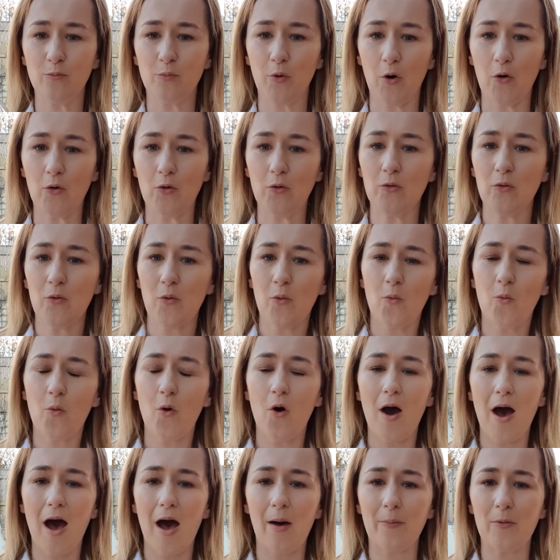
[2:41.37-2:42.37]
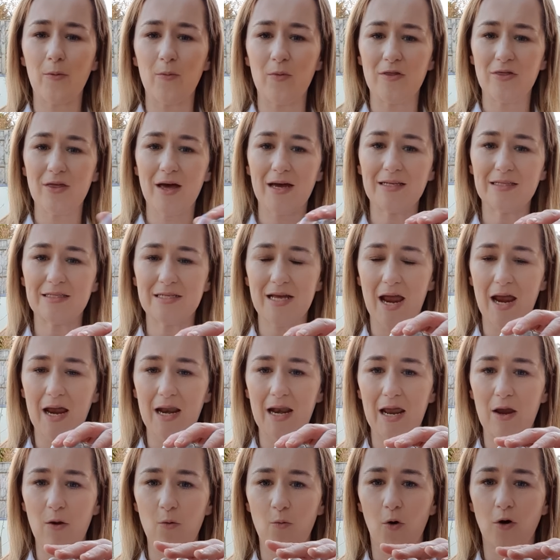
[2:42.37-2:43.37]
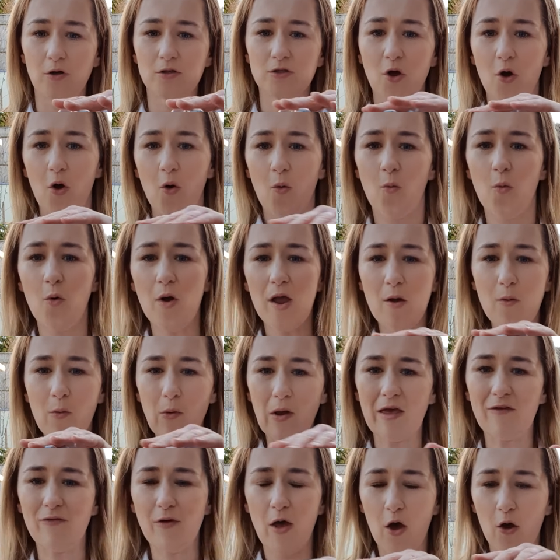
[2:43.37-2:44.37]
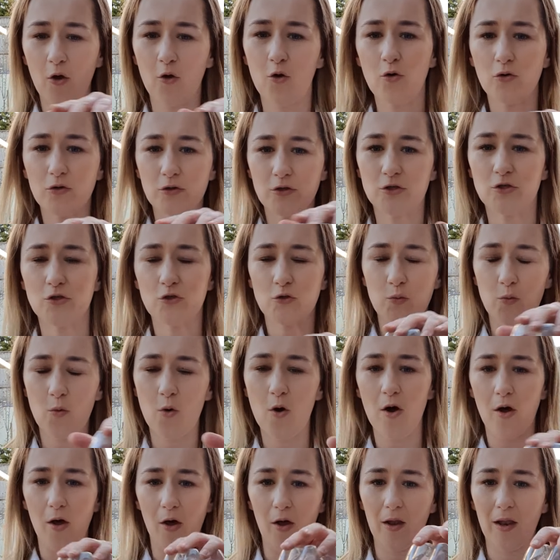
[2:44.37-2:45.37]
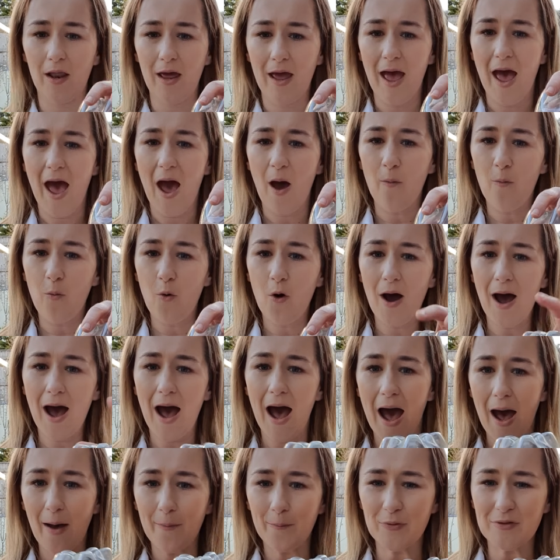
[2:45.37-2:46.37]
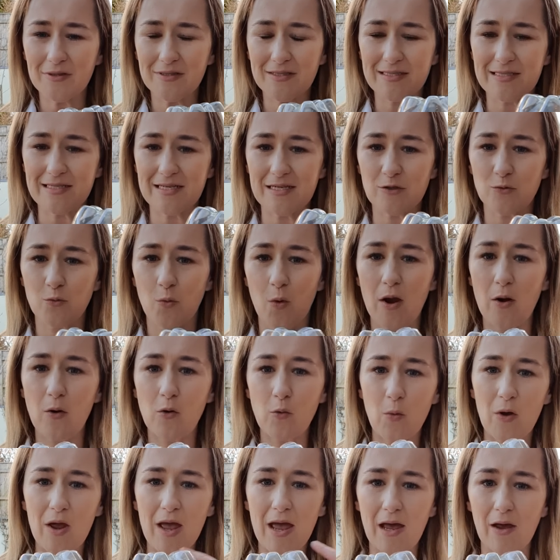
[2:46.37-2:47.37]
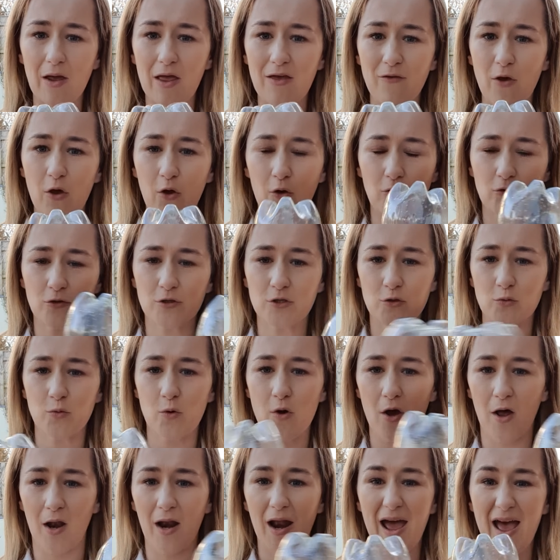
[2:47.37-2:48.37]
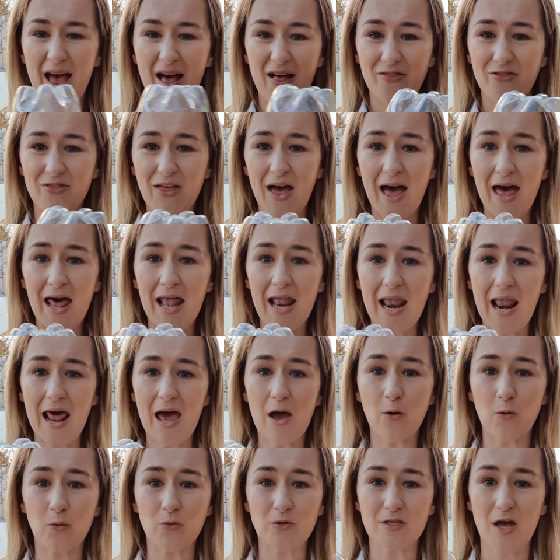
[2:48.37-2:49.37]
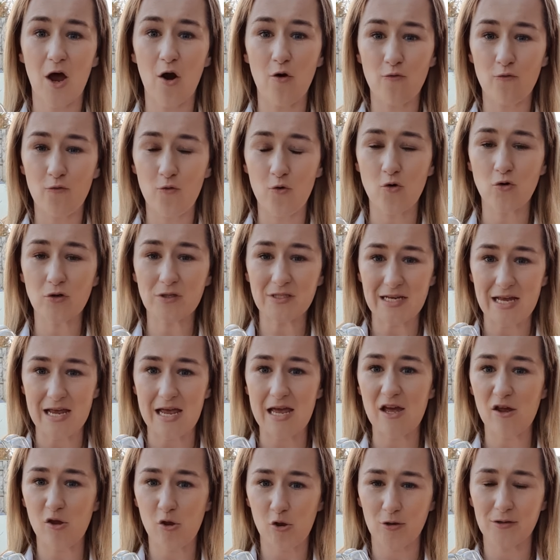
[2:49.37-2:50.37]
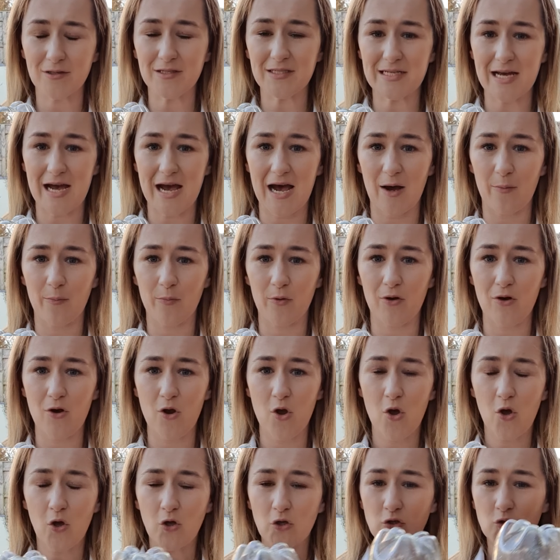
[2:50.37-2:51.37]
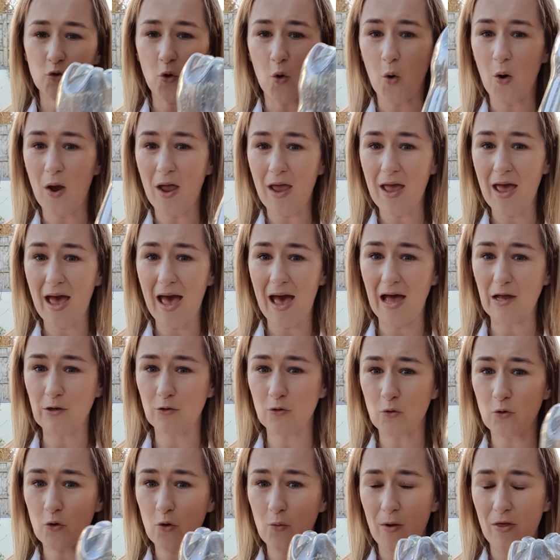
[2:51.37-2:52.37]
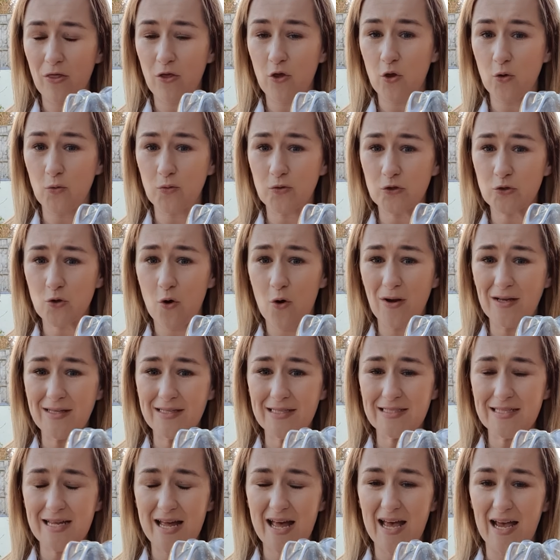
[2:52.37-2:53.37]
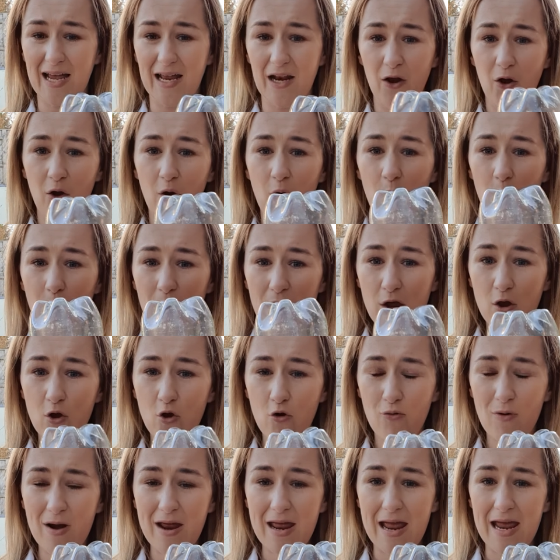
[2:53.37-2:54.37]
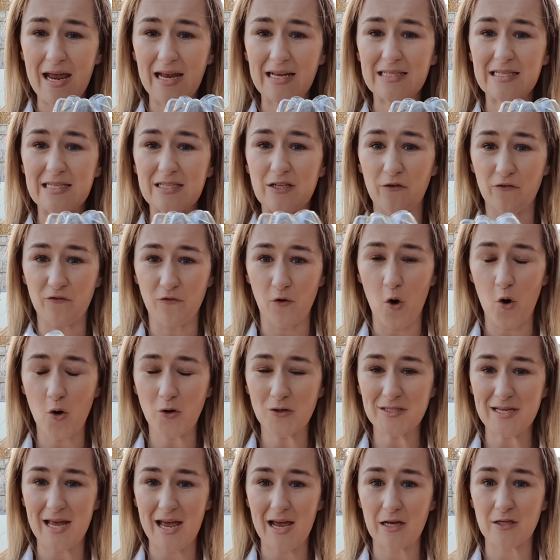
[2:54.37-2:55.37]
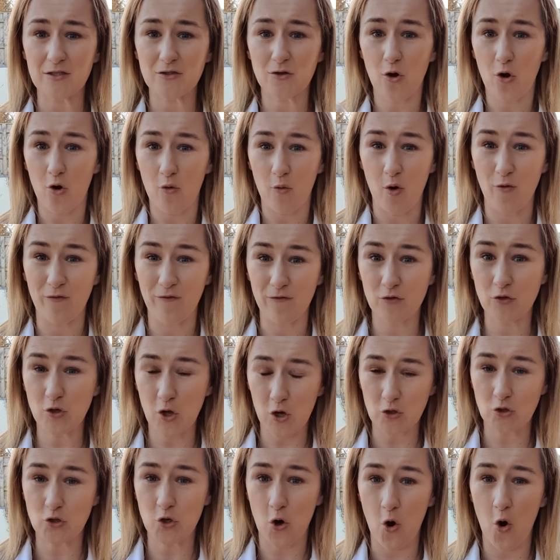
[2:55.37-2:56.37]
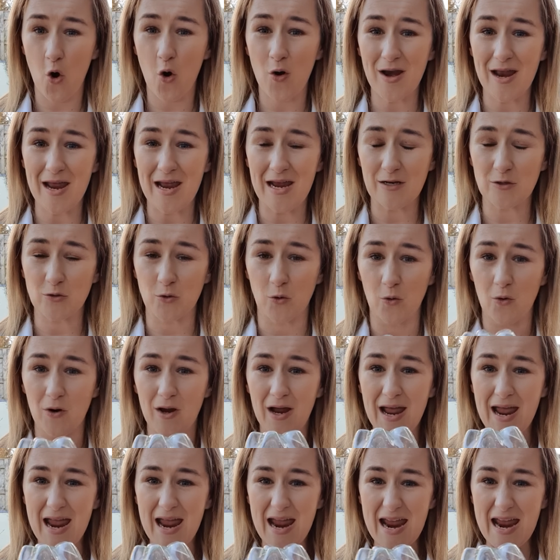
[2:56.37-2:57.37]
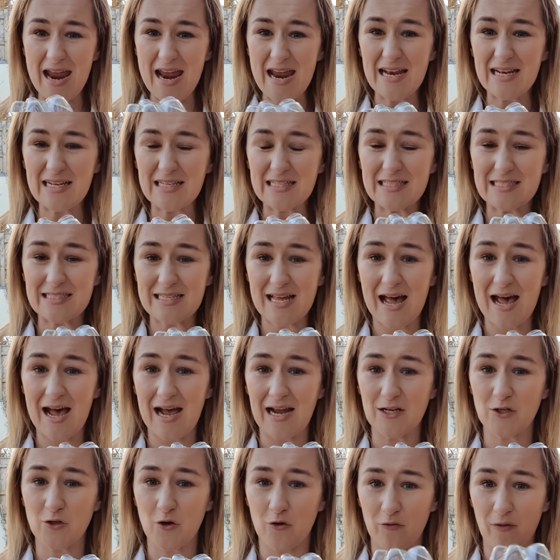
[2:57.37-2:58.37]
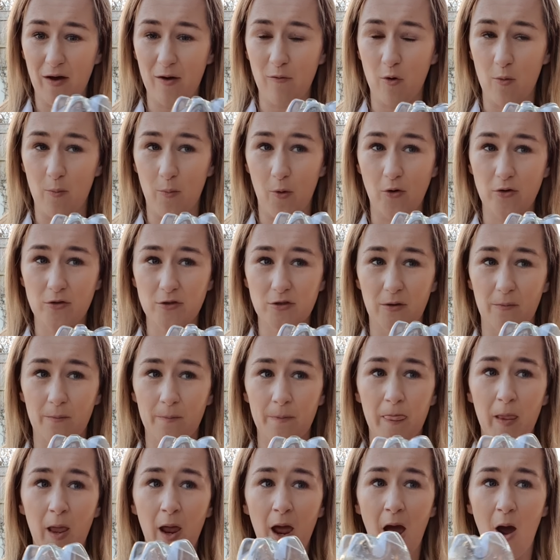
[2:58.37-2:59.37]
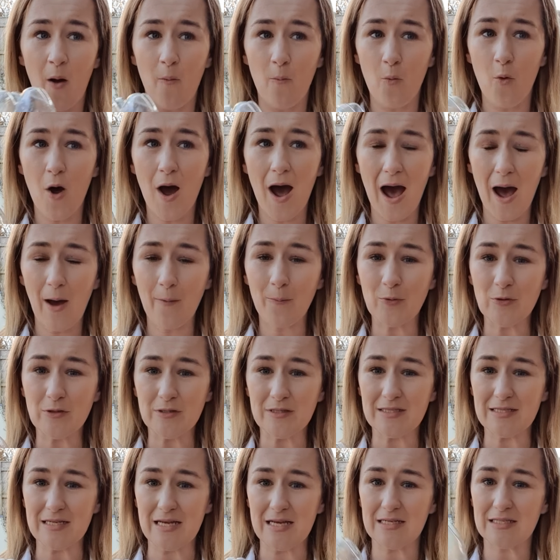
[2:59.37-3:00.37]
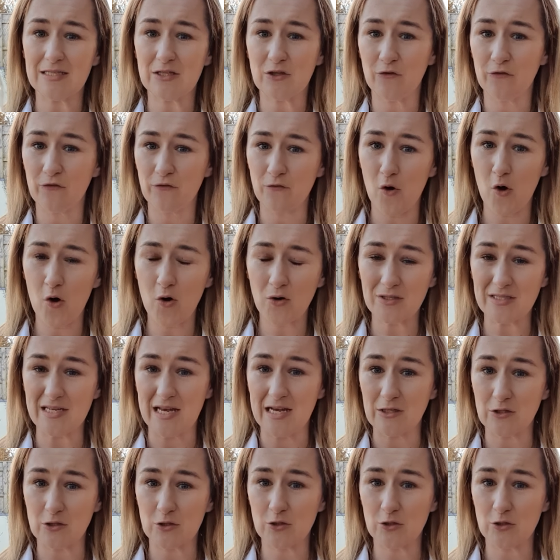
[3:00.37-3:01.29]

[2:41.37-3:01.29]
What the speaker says: bottle, what happened with that technique was we'll give it a good swirl. And what happens is when we give it a good swirl, that allows a rotation to happen. So I don't know whether you saw inside, we created a vortex or a tornado inside of our bottle. And what happens is the vortex,